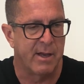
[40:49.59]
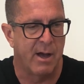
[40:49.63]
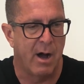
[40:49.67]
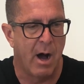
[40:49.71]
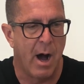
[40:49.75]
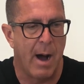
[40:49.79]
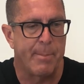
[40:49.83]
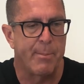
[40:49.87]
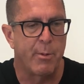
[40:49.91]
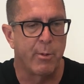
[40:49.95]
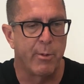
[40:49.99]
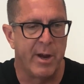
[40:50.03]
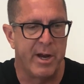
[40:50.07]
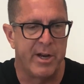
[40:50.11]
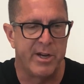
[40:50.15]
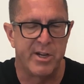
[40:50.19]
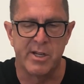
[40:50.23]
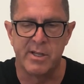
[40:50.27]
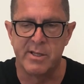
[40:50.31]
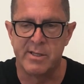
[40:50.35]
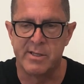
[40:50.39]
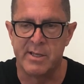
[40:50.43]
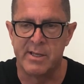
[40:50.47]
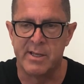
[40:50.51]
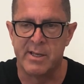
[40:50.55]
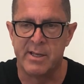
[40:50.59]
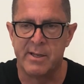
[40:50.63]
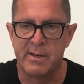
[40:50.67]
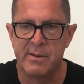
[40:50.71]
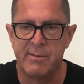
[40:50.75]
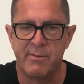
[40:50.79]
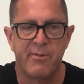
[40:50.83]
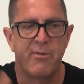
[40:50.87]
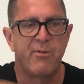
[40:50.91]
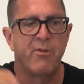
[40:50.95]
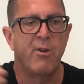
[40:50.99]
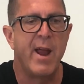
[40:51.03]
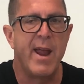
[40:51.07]
operations in
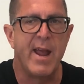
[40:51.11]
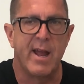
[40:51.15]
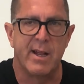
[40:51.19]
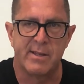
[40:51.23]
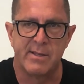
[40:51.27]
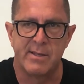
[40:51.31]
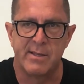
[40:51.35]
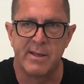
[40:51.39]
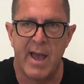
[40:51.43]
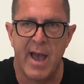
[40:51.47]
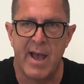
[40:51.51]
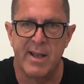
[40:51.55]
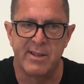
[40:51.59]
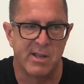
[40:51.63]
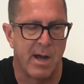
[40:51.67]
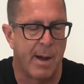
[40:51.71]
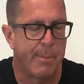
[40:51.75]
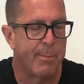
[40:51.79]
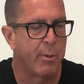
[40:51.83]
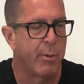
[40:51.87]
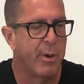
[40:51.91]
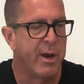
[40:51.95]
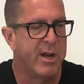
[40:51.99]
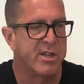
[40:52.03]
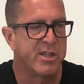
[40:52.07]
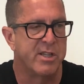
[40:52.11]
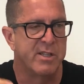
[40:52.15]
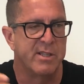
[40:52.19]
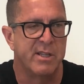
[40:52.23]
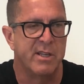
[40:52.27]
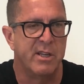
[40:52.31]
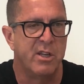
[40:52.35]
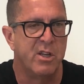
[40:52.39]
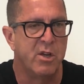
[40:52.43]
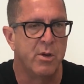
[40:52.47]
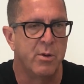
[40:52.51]
France, has operations in